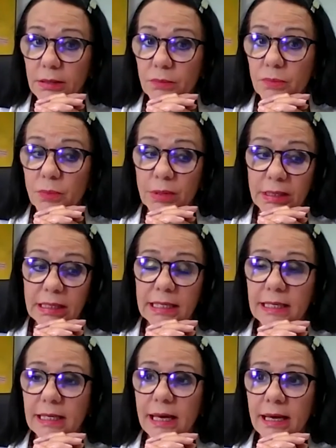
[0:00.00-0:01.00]
it
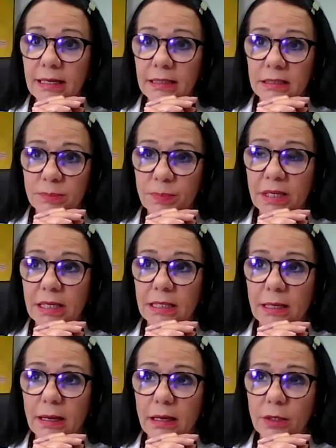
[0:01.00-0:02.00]
really has
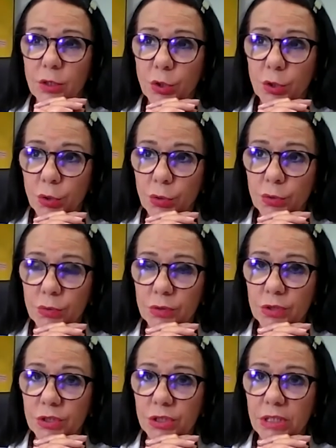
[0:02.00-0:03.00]
been
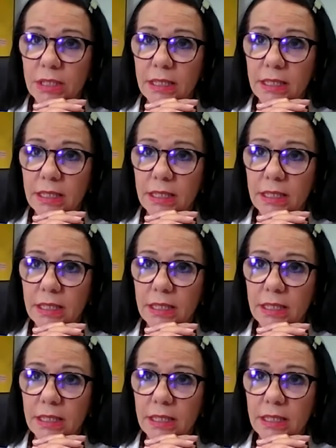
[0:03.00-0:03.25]
huge